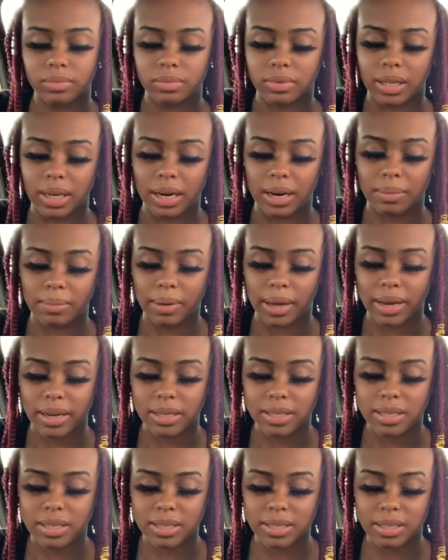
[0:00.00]
that I'm like
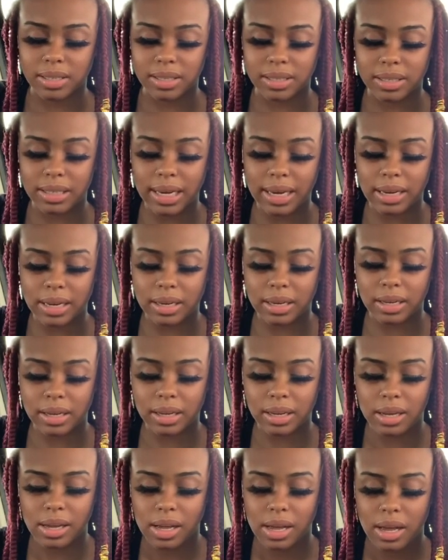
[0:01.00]
slick
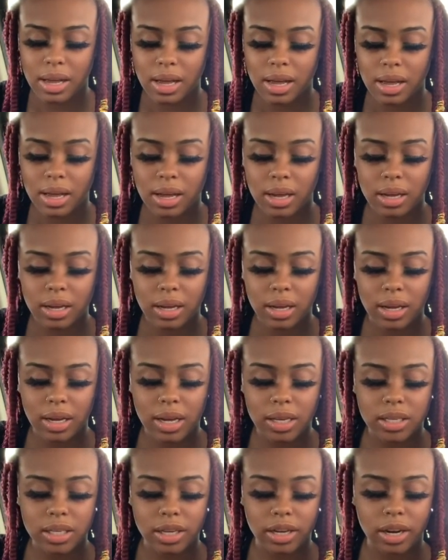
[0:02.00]

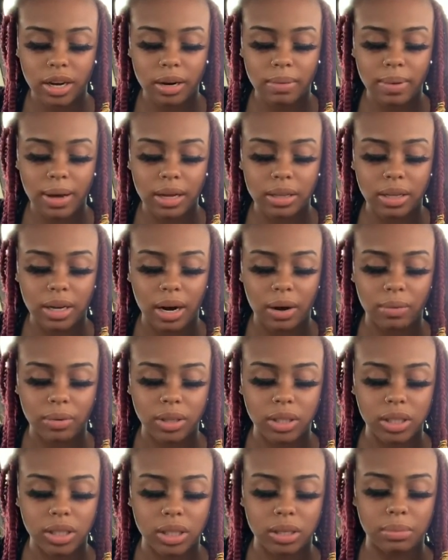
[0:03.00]
insecure about that I
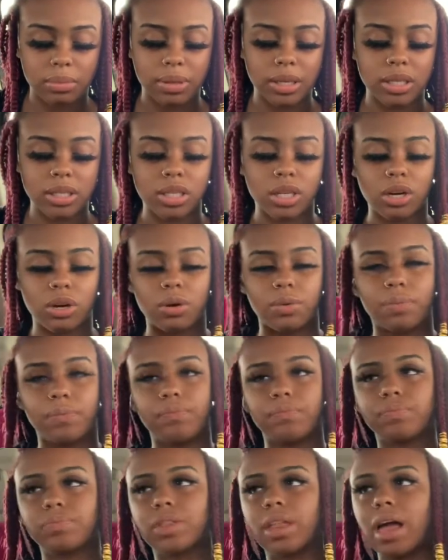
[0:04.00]
really shouldn't be. So
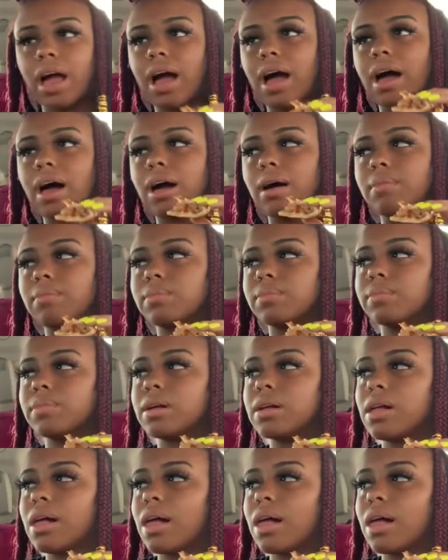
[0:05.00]
um,